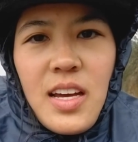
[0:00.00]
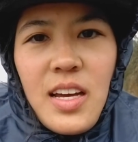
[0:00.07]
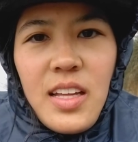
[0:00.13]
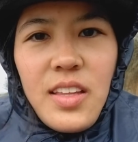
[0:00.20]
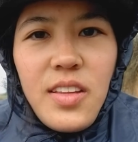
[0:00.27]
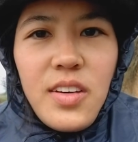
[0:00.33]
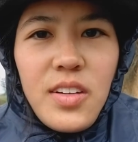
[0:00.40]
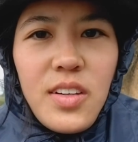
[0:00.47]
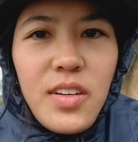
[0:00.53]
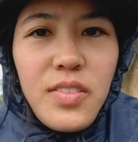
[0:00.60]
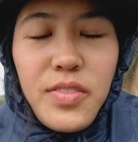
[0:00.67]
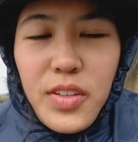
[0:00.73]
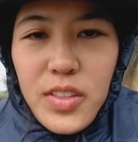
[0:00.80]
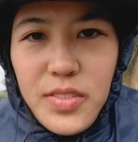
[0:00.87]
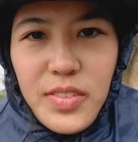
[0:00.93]
the
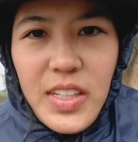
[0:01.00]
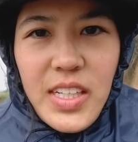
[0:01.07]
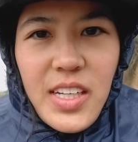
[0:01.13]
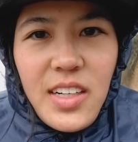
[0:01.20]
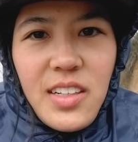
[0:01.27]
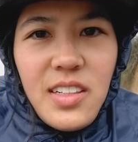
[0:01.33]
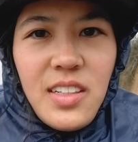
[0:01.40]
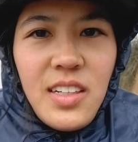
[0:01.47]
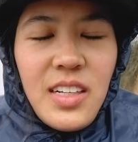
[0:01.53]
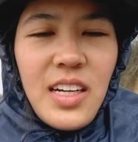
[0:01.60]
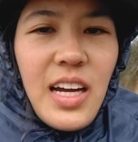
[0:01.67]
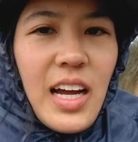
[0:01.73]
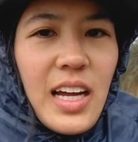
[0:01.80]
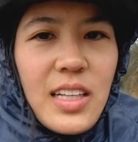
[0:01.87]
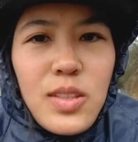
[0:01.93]
first video
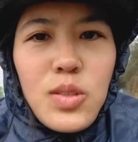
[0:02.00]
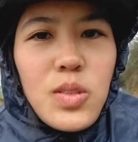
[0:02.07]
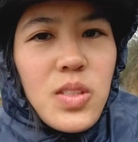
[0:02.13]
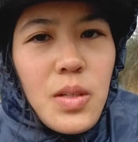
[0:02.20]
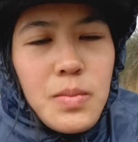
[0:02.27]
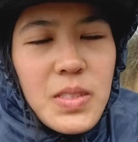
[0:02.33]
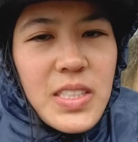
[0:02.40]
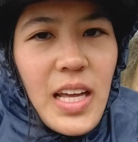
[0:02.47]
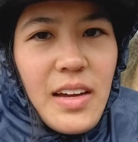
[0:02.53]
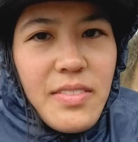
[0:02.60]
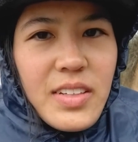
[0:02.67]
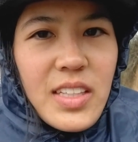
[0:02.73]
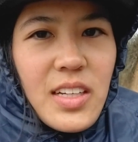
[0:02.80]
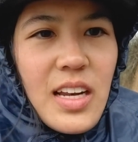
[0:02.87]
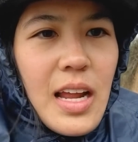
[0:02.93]
and do some stuff
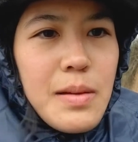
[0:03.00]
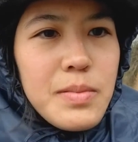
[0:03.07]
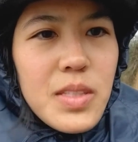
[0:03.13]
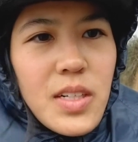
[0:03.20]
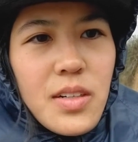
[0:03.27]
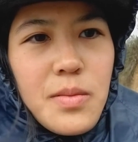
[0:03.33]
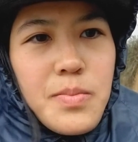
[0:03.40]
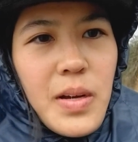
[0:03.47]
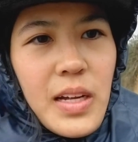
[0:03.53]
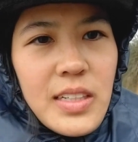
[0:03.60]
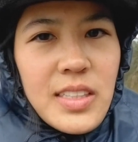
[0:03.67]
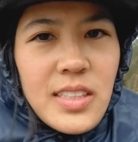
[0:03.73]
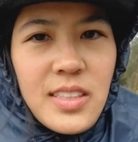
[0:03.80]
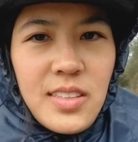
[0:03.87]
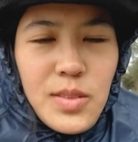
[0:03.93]
in the laptop and
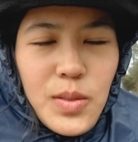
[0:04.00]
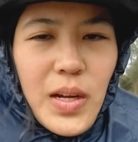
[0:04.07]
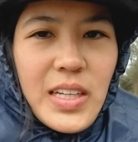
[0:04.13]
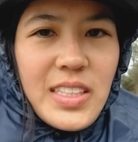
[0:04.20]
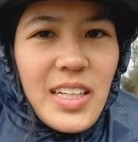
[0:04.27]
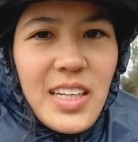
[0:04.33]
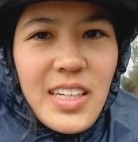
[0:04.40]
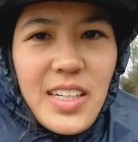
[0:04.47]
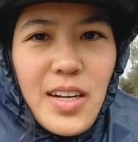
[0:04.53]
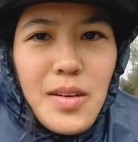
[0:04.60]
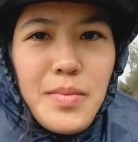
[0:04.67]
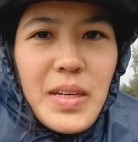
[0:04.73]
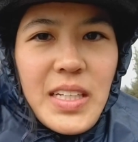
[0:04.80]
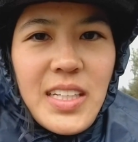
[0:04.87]
write a little bit.